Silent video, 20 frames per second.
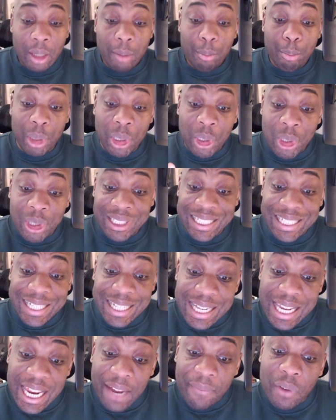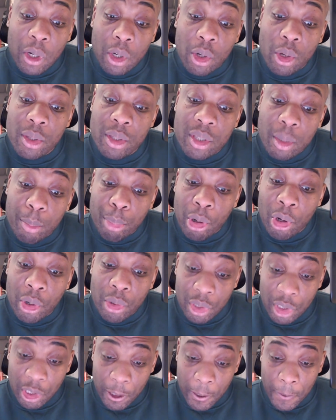because he never looked
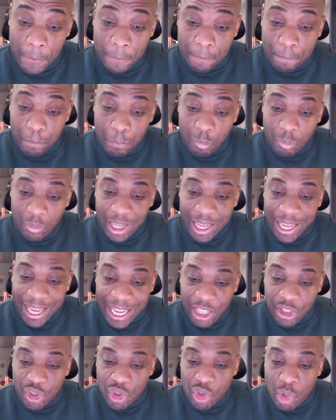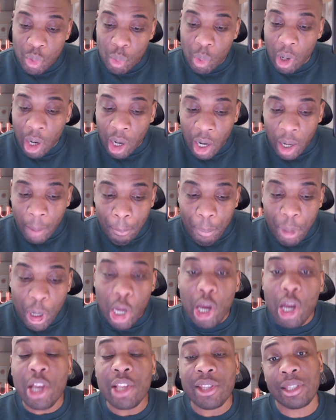upon you as you are
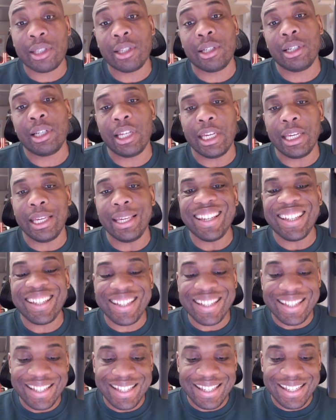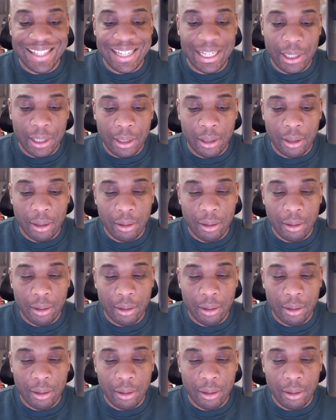personally considered,